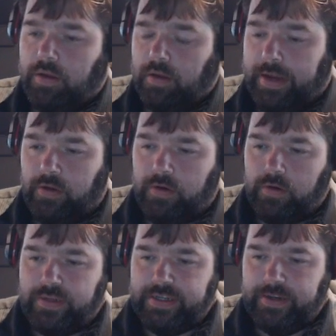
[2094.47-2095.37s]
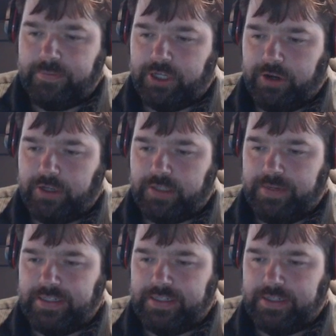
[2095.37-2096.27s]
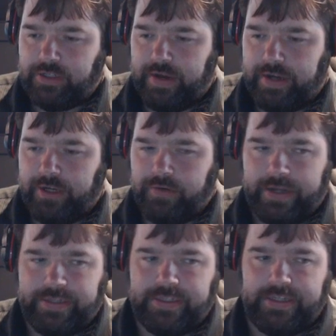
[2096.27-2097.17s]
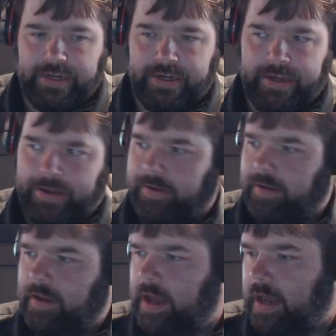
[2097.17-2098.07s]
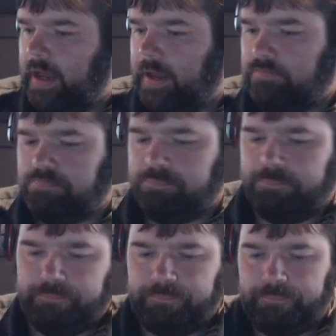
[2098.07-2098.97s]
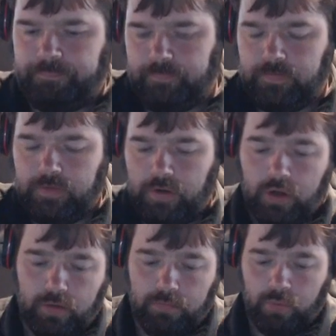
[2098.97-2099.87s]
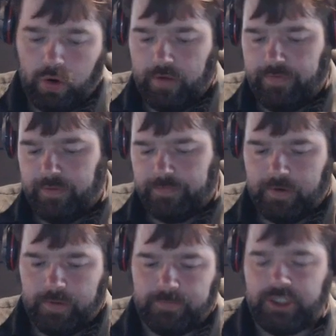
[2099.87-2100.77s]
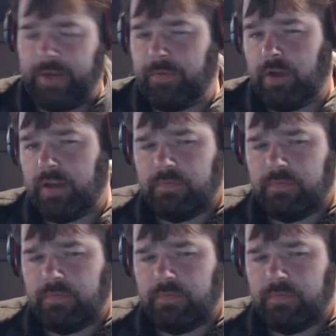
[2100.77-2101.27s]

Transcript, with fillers: Hey Lore, what's an obscure species in Trek you would like to see again? Um. More of them from Sharon